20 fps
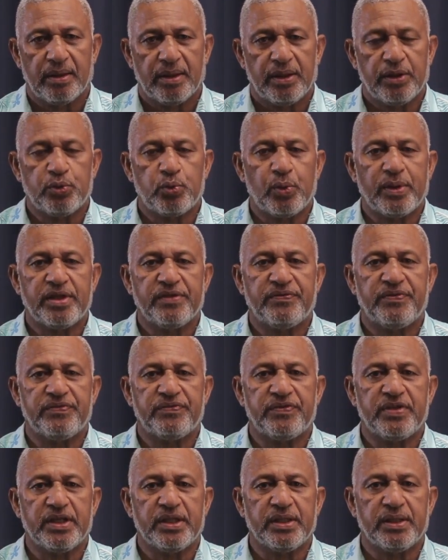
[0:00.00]
In
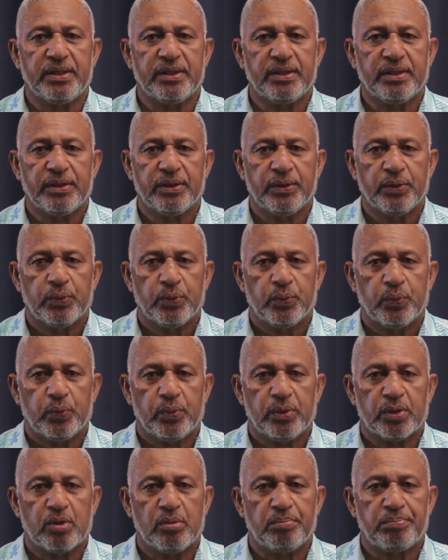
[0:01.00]
2015,
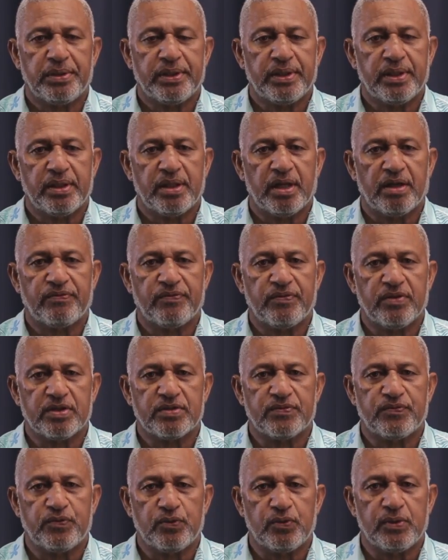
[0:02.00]
we completed our
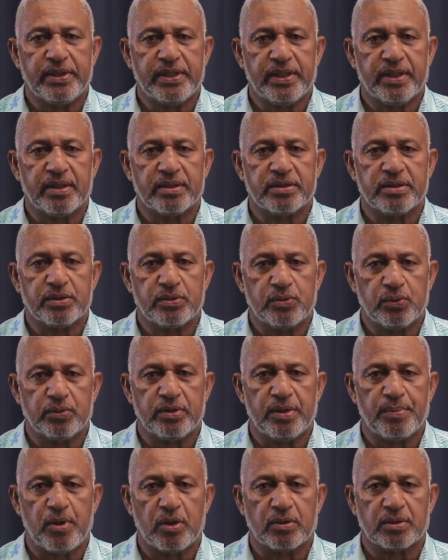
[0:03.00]
first full year as a true
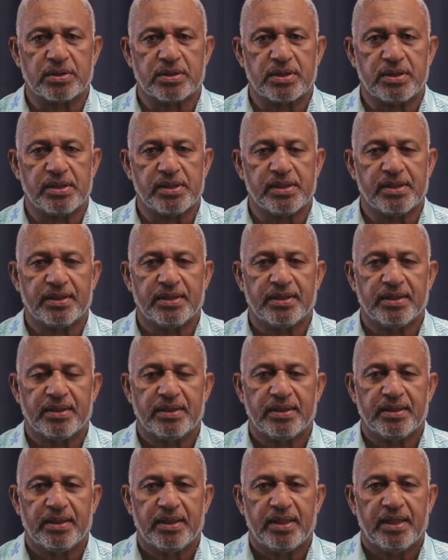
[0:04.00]
democracy,
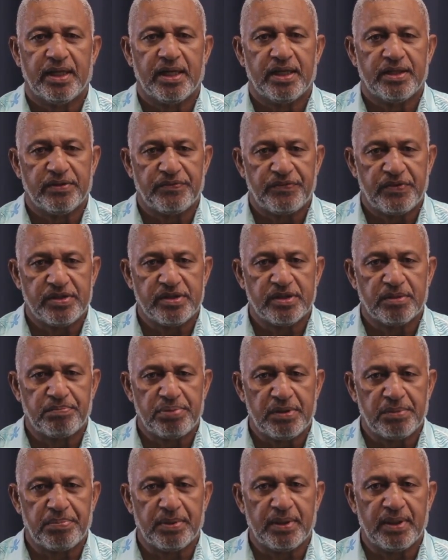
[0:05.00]
and the Fijian
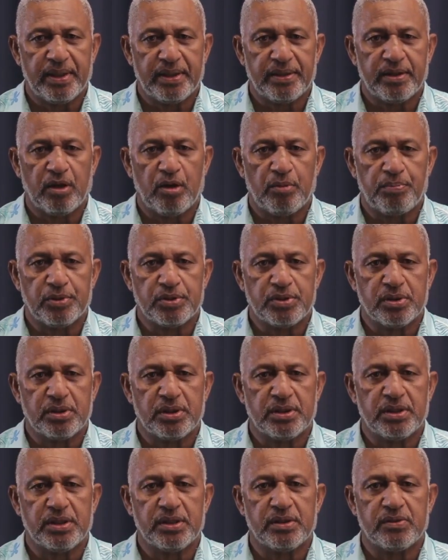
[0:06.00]
people had the
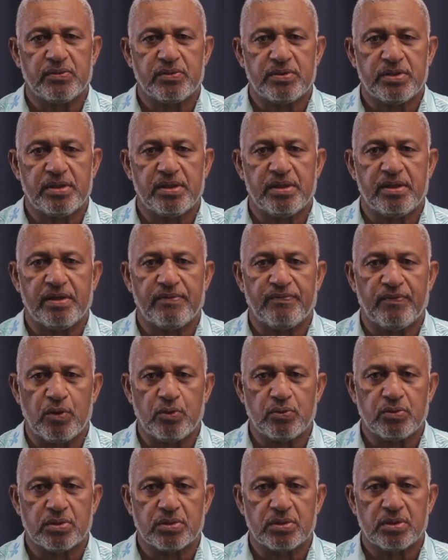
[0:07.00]
opportunity to see their
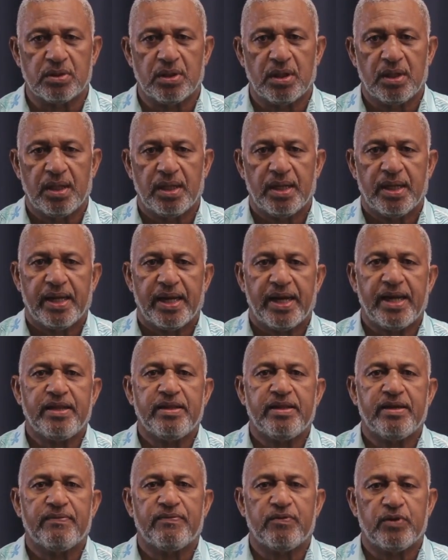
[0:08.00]
votes
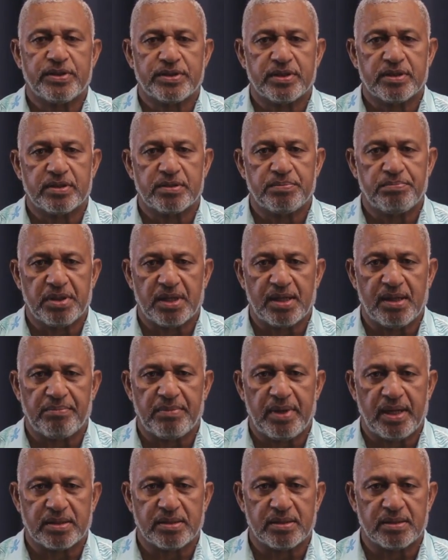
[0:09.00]
and their voices
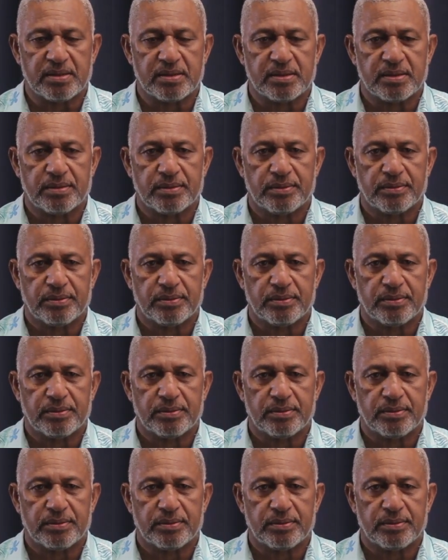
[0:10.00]
become actions.